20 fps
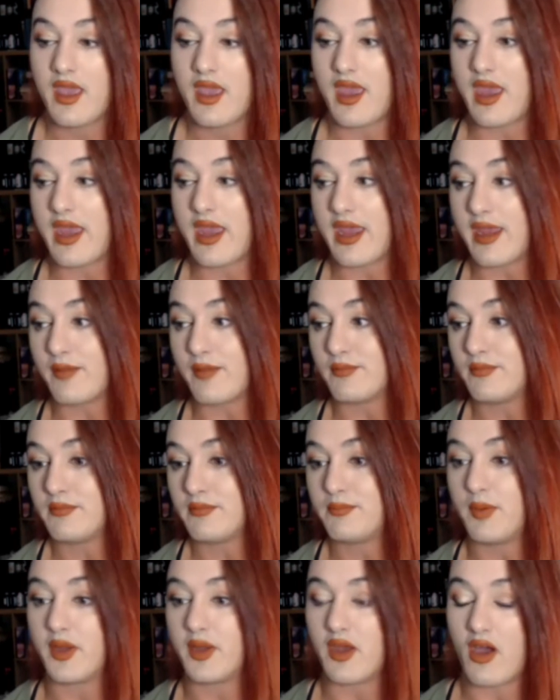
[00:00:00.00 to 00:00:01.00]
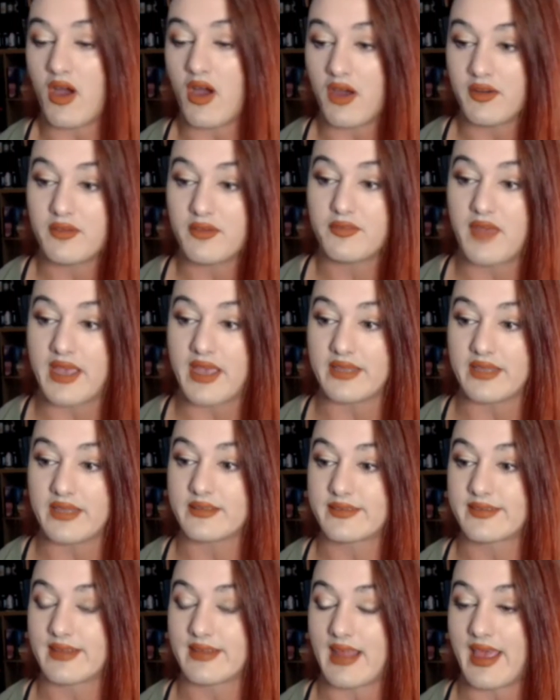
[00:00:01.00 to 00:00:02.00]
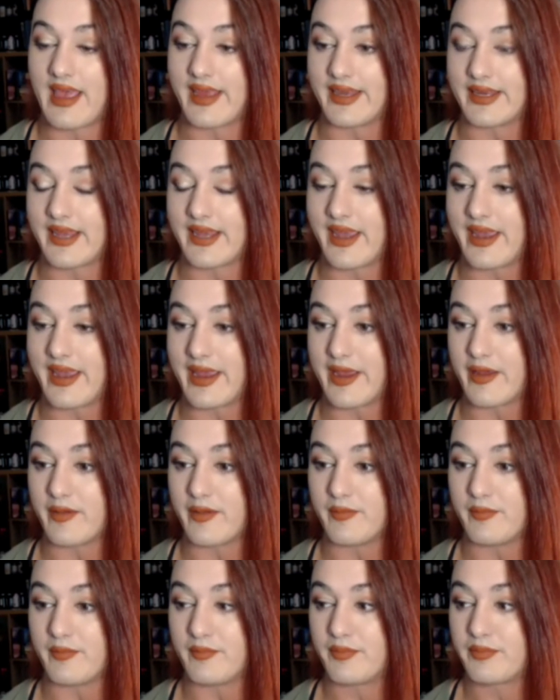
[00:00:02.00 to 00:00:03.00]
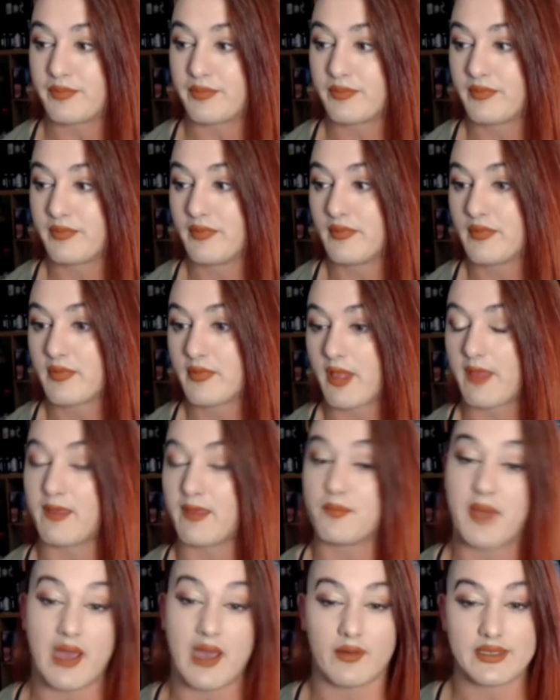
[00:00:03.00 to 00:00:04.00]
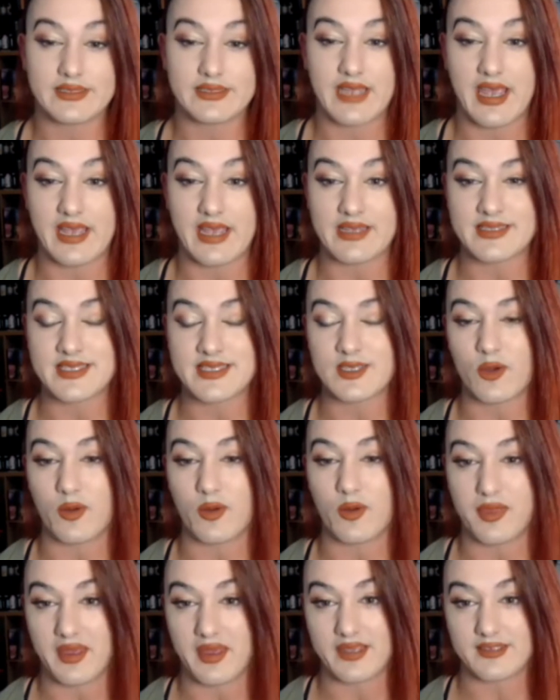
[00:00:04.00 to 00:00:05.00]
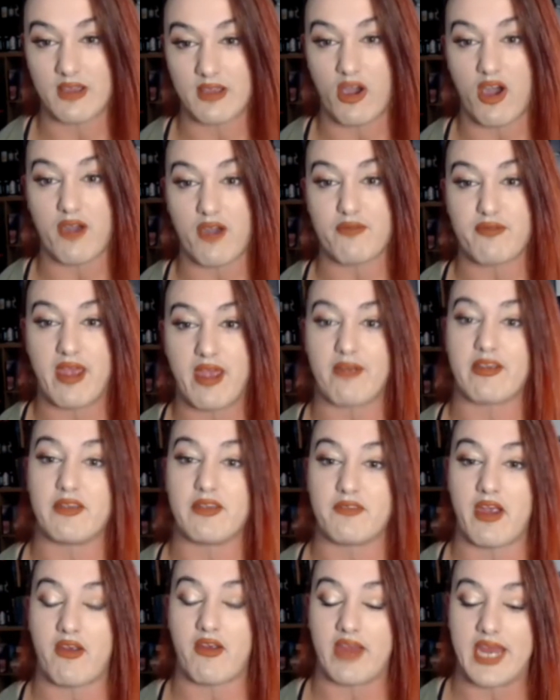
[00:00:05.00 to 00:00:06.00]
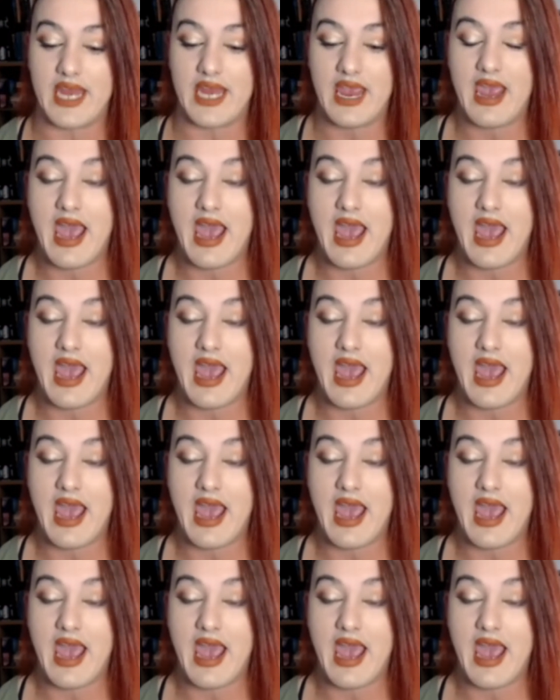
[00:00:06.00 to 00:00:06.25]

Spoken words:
But on events like the power stairs or things that are very, very